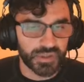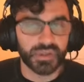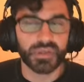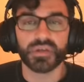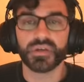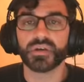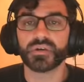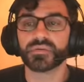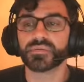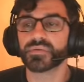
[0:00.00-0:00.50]

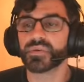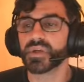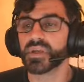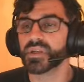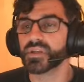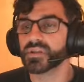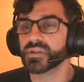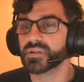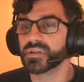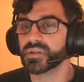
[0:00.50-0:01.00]

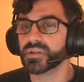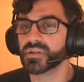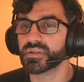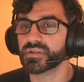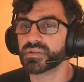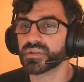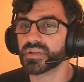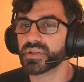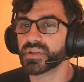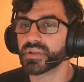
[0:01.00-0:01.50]
Alright,
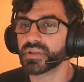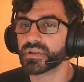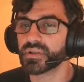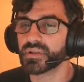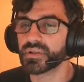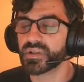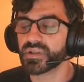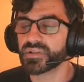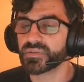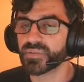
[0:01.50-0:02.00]

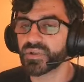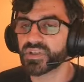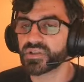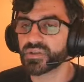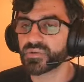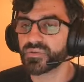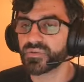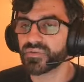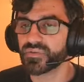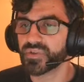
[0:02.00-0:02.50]
let's make sure
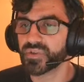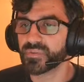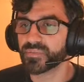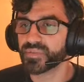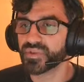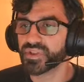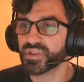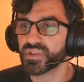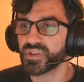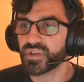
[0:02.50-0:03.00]
we've
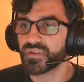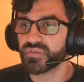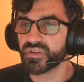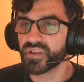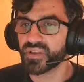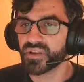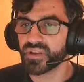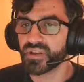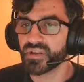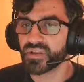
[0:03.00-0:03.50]
completed
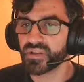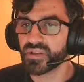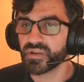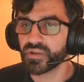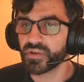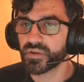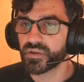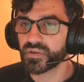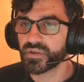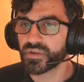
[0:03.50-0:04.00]
everything
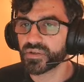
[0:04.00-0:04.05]
here.